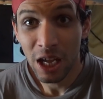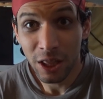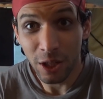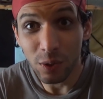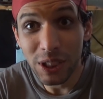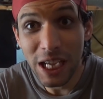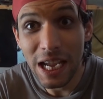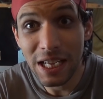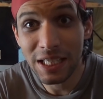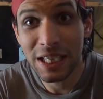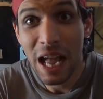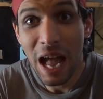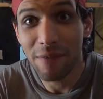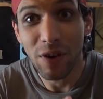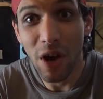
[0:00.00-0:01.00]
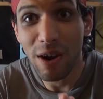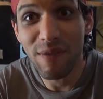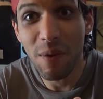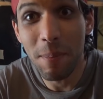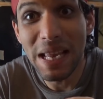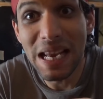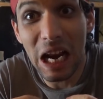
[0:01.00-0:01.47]
Those kids have not
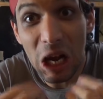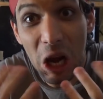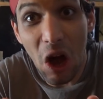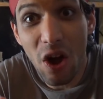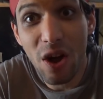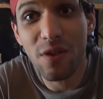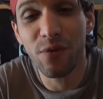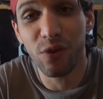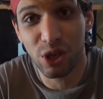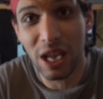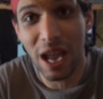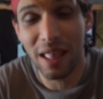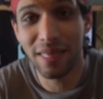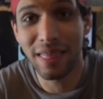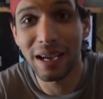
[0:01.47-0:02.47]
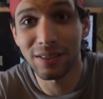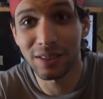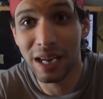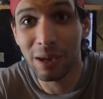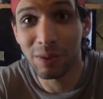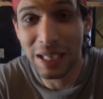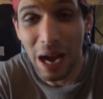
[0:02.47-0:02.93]
even been alive for 10,000
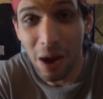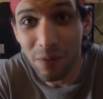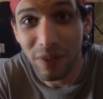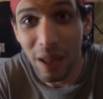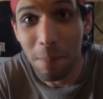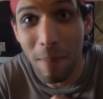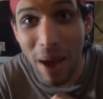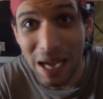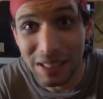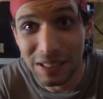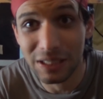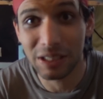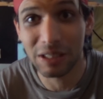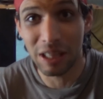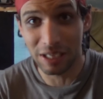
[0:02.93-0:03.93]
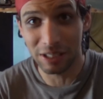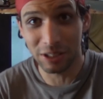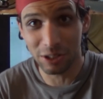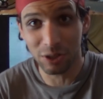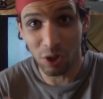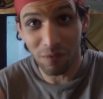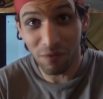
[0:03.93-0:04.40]
hours. How have they mastered this?
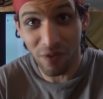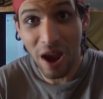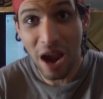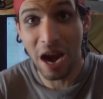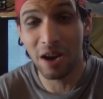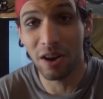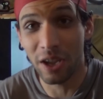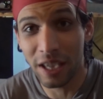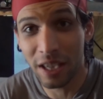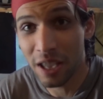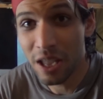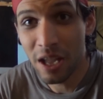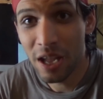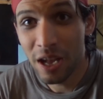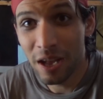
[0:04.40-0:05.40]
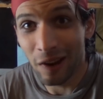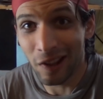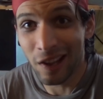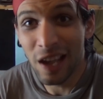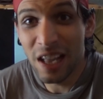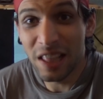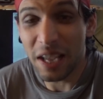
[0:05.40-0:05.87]
It's unfair. Like
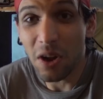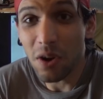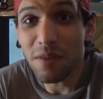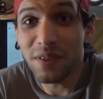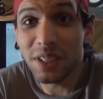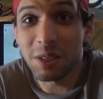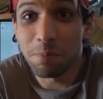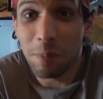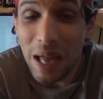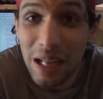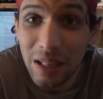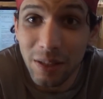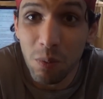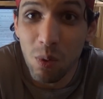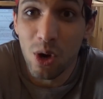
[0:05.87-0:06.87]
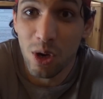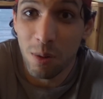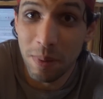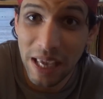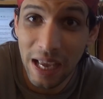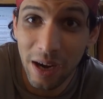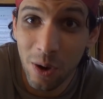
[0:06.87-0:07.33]
they can't even spell the word
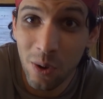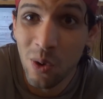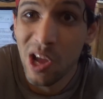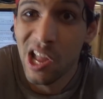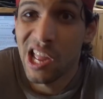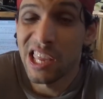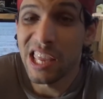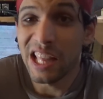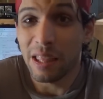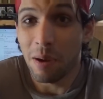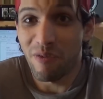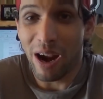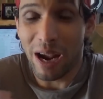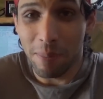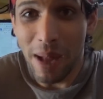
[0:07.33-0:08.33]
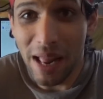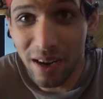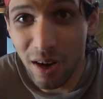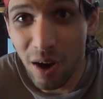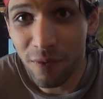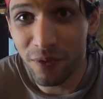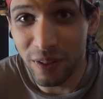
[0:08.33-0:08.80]
piano, yet
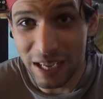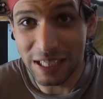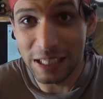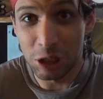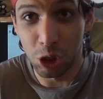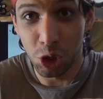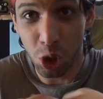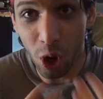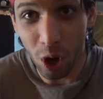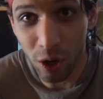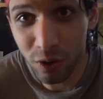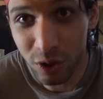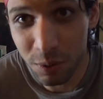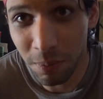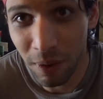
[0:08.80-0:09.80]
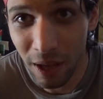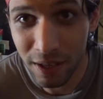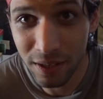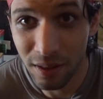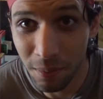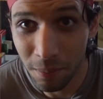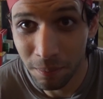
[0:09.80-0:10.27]
Rachmaninoff is child's play
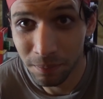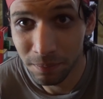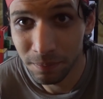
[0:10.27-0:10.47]
to them.